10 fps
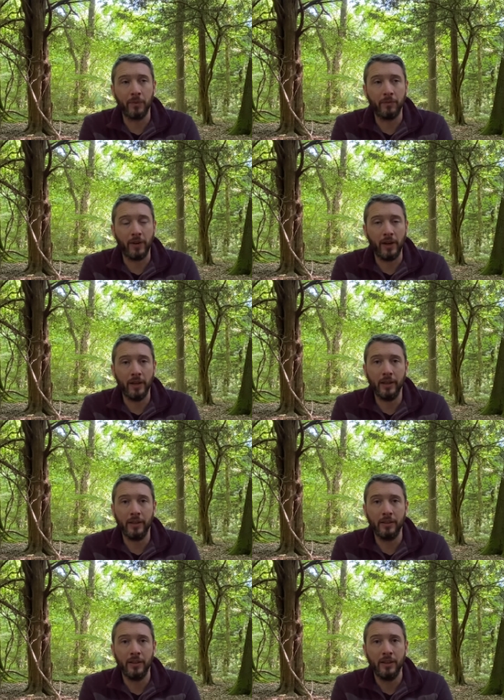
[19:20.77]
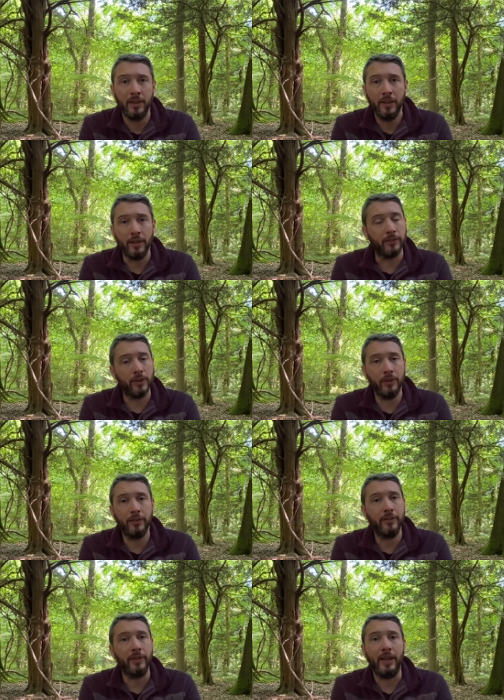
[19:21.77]
via
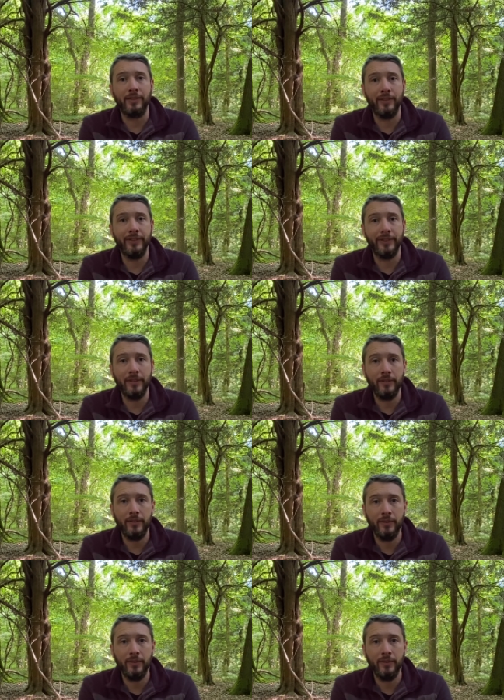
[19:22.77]
excursions and activities.